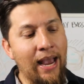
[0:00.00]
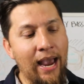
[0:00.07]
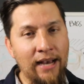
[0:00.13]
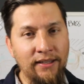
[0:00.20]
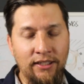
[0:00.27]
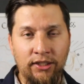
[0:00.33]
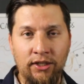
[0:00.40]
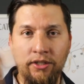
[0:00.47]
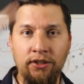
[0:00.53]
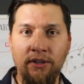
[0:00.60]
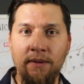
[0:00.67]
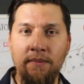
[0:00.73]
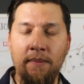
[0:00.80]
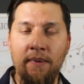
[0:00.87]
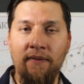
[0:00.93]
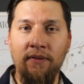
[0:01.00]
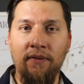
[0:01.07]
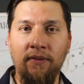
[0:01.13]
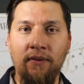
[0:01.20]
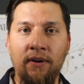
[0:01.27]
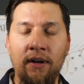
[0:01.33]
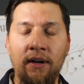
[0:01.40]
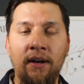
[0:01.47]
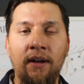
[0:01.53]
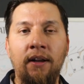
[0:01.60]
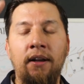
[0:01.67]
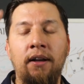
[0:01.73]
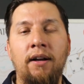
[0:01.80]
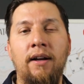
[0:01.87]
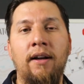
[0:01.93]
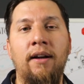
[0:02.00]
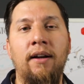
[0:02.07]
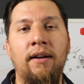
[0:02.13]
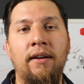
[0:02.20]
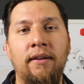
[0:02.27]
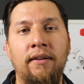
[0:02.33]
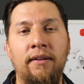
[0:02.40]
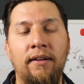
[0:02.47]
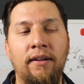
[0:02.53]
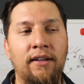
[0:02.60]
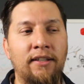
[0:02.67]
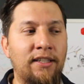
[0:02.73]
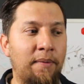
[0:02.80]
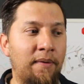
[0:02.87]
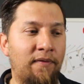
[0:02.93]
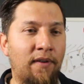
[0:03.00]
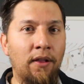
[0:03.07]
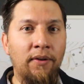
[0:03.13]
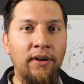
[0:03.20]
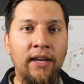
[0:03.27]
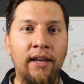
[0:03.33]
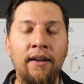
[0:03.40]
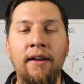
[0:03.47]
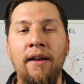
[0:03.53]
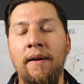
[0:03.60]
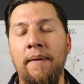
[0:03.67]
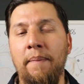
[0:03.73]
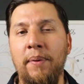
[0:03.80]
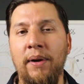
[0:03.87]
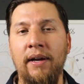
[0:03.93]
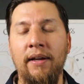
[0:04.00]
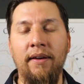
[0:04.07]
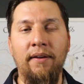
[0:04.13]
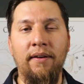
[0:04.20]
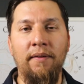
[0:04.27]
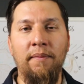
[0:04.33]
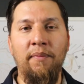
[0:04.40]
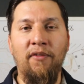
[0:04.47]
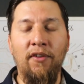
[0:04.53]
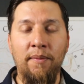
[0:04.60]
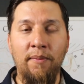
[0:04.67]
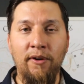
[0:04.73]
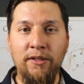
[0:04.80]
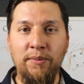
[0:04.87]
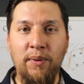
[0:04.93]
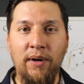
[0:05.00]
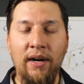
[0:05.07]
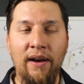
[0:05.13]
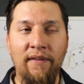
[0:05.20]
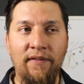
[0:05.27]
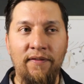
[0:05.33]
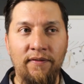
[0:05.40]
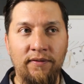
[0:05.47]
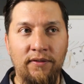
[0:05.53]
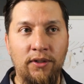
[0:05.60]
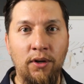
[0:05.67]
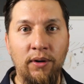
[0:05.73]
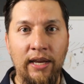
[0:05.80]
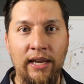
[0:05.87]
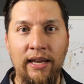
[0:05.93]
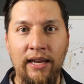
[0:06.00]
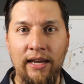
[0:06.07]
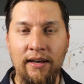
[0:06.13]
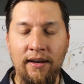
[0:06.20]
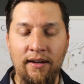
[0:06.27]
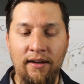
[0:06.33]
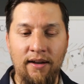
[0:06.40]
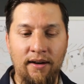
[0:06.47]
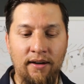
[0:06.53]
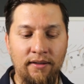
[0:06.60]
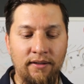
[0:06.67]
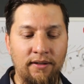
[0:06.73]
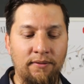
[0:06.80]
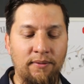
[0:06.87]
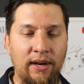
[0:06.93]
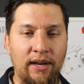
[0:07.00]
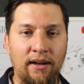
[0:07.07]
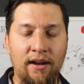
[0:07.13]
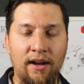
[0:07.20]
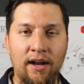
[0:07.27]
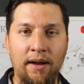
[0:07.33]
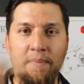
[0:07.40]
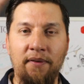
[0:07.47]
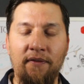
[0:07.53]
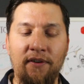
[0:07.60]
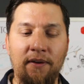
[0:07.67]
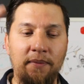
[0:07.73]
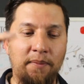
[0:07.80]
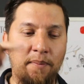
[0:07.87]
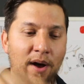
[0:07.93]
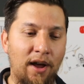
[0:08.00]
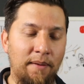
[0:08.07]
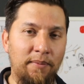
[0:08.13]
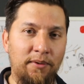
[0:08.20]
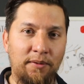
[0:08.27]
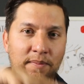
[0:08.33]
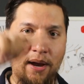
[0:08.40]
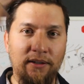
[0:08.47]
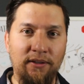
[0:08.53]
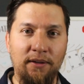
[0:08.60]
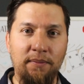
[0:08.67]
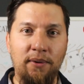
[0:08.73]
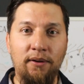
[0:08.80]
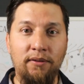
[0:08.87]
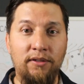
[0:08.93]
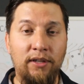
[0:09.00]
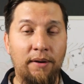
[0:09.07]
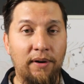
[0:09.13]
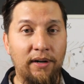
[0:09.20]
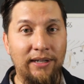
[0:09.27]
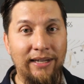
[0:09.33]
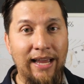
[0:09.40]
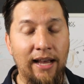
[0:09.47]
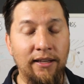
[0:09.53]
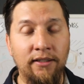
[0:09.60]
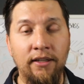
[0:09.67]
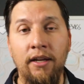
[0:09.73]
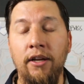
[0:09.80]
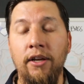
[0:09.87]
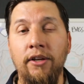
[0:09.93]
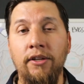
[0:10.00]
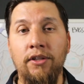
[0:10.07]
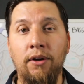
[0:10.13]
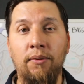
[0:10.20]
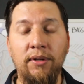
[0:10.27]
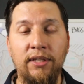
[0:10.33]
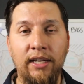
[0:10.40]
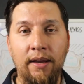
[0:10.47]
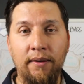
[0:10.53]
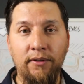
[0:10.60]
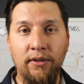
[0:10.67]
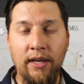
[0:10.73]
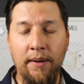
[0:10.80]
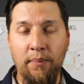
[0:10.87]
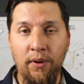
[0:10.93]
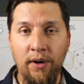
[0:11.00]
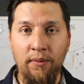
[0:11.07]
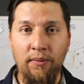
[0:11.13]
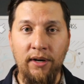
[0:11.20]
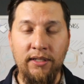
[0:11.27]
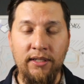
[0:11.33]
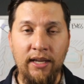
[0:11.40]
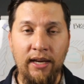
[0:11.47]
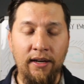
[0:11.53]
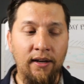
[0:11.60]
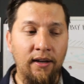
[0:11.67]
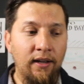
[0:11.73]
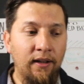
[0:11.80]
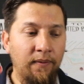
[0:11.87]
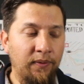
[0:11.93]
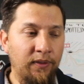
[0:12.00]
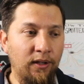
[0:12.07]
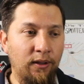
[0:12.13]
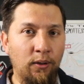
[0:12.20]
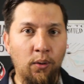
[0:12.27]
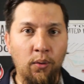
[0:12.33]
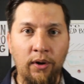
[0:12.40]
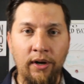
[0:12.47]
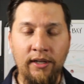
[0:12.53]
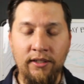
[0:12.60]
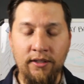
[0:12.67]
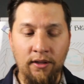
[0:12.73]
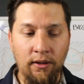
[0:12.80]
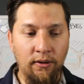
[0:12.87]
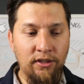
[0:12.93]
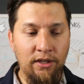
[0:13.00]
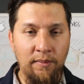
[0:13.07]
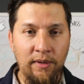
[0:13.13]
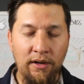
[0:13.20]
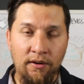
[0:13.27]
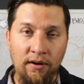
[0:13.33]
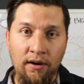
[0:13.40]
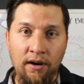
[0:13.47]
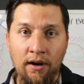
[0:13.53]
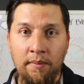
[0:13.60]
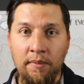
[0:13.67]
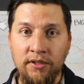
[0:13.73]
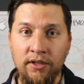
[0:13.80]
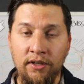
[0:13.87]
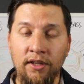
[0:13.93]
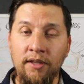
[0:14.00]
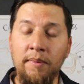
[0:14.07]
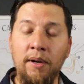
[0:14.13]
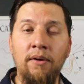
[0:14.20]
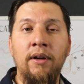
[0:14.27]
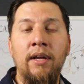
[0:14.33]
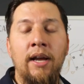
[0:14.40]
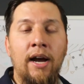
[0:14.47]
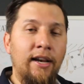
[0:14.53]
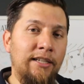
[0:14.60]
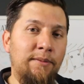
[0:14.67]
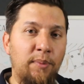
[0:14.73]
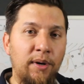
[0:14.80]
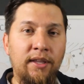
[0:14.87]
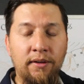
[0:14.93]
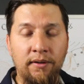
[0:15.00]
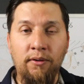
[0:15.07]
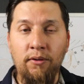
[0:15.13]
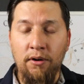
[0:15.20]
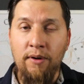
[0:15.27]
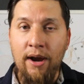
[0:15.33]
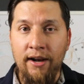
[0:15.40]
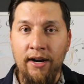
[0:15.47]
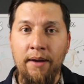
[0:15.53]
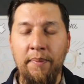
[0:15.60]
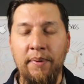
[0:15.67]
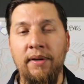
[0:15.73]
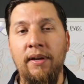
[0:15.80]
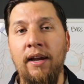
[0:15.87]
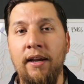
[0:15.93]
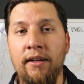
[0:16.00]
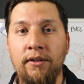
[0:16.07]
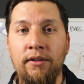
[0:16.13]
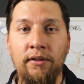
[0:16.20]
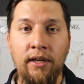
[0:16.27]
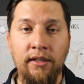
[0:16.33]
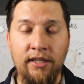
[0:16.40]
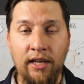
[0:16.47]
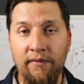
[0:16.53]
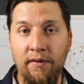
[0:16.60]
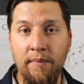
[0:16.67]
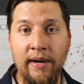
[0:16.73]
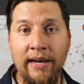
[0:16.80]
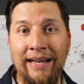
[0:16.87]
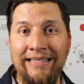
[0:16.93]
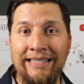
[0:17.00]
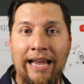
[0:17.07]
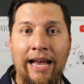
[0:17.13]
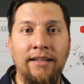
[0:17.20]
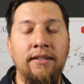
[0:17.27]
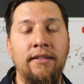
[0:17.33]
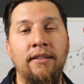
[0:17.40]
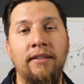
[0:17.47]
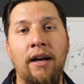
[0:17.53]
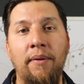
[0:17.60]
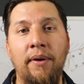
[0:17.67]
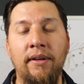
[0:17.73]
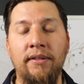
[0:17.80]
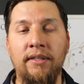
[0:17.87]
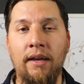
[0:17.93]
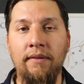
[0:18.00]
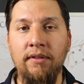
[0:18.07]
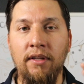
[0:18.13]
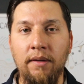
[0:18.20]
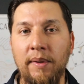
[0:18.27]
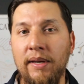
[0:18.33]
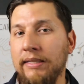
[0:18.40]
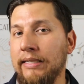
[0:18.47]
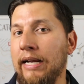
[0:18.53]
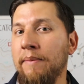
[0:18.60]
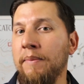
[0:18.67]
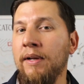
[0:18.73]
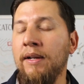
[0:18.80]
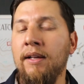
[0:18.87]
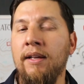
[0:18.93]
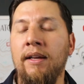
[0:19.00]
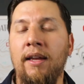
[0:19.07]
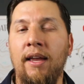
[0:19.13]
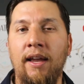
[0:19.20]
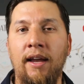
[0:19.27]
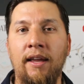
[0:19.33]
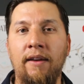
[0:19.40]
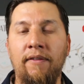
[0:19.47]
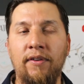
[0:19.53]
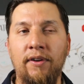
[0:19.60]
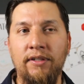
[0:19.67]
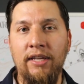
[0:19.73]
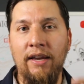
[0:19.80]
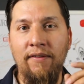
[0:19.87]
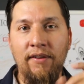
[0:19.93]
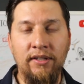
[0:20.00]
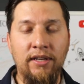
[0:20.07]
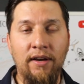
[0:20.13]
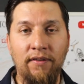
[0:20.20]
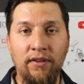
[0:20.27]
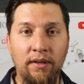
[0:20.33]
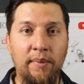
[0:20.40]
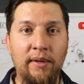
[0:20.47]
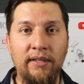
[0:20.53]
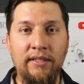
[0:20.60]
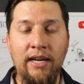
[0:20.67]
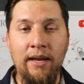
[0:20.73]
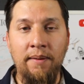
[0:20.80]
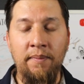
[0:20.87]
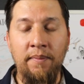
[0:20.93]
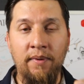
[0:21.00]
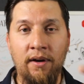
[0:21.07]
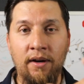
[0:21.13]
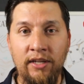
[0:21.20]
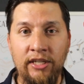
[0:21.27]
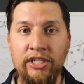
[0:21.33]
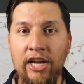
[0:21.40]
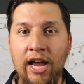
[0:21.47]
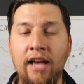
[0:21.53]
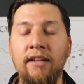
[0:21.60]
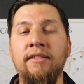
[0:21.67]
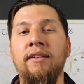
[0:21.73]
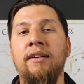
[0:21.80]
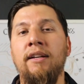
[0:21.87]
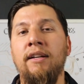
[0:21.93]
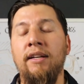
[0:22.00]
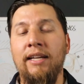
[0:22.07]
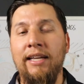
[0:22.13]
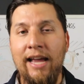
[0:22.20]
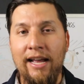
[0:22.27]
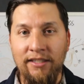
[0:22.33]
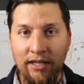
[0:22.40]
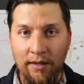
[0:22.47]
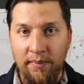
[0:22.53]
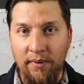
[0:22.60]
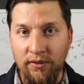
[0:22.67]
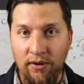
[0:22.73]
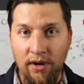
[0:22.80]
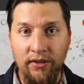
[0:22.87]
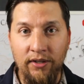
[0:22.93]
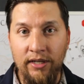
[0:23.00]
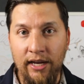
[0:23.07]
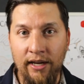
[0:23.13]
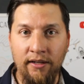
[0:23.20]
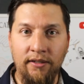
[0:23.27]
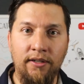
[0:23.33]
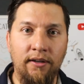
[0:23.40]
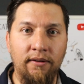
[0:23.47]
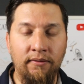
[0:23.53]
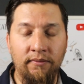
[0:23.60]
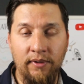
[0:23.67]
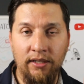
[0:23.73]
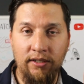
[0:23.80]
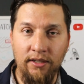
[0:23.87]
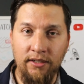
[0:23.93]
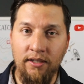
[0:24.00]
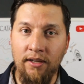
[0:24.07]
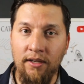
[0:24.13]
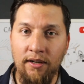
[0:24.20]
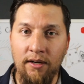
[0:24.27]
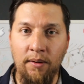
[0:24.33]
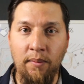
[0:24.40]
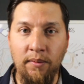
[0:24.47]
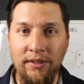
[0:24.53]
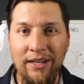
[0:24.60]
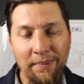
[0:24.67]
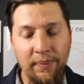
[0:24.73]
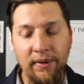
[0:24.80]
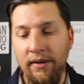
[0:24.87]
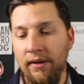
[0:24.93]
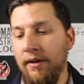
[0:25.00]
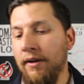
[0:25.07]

as it starts to come up off the floor because uh, they've been following it, but for the most part, I don't get hit on the way up from the bottom to back to the boat to get ready to cast. So once I get to that point where it's like the lure is close to me or almost under the boat, I just bring the lure right up and, and set up for my next cast. That way it saves you a little bit of time. And if you're saving yourself a little bit of time on each cast, it adds up throughout the day. So that's just another tip.